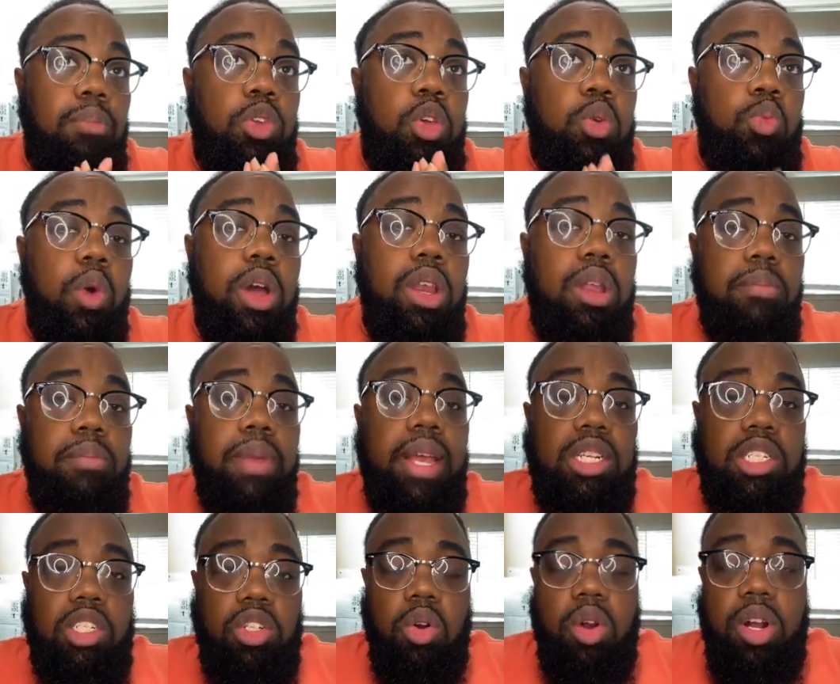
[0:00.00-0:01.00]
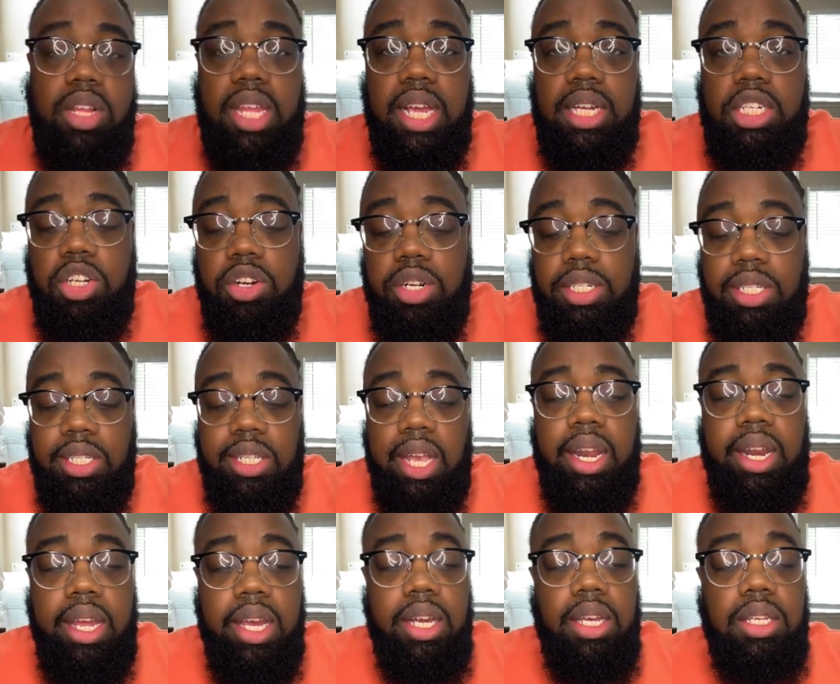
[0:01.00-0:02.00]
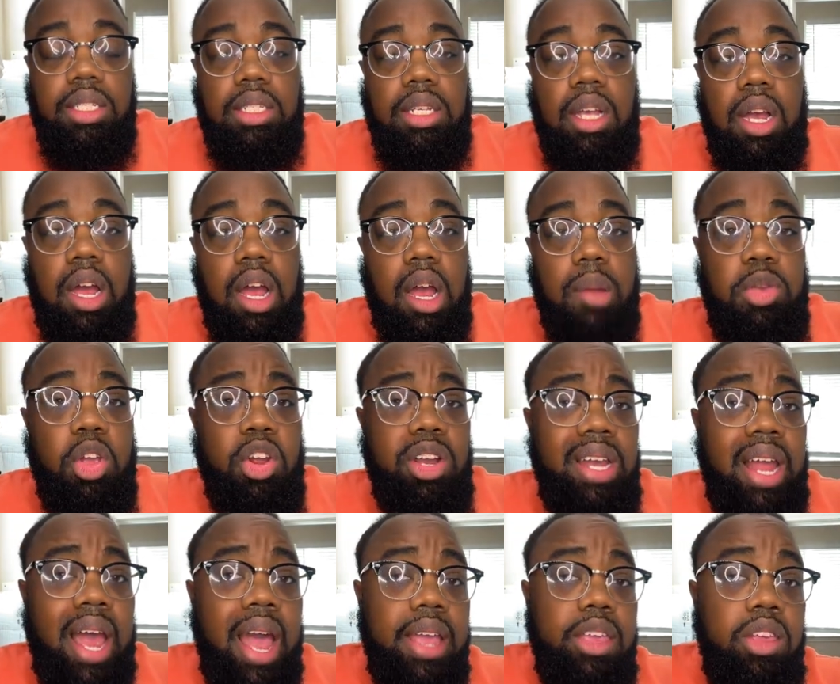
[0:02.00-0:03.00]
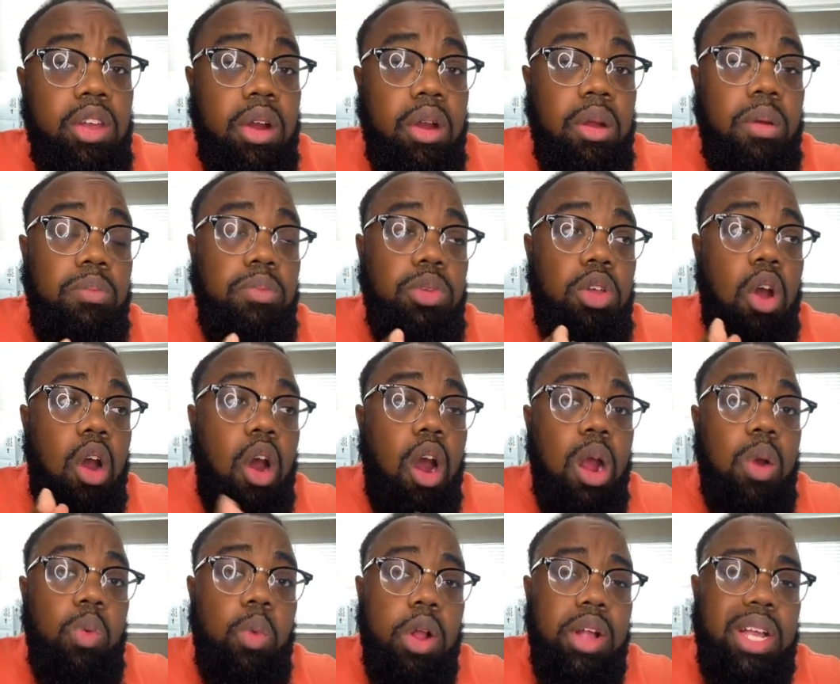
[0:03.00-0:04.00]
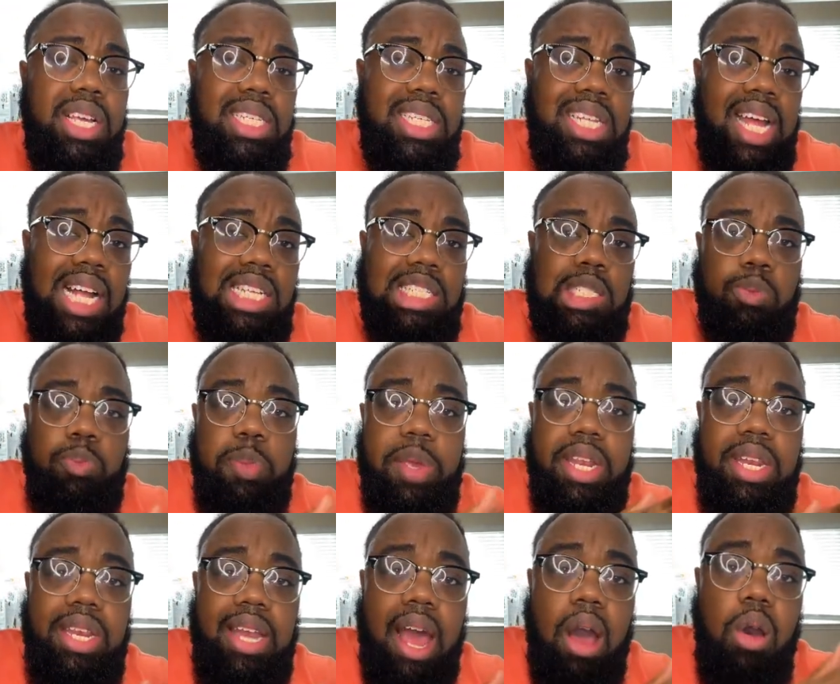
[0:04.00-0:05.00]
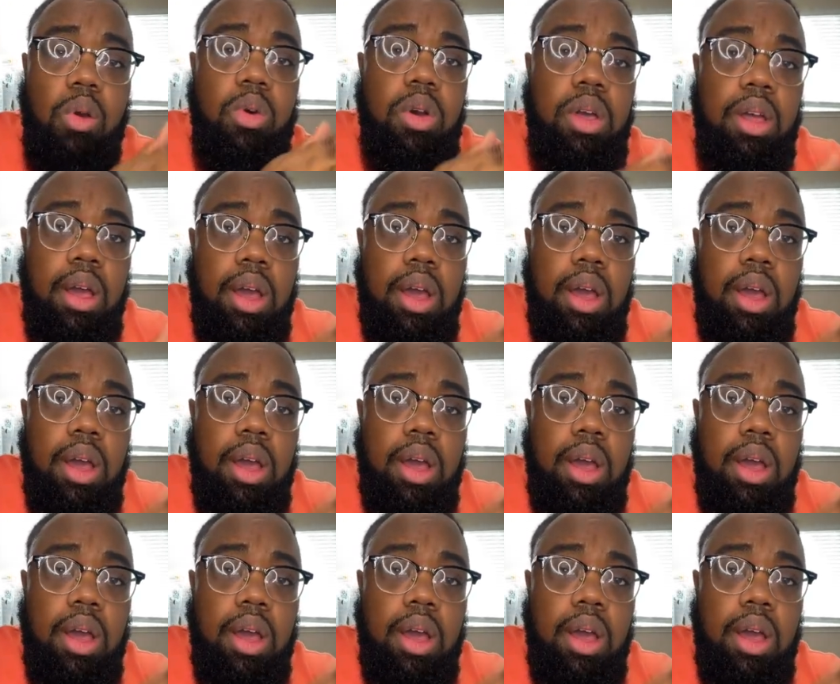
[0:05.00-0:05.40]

you want to make sure that your settings, your artwork is not spitting out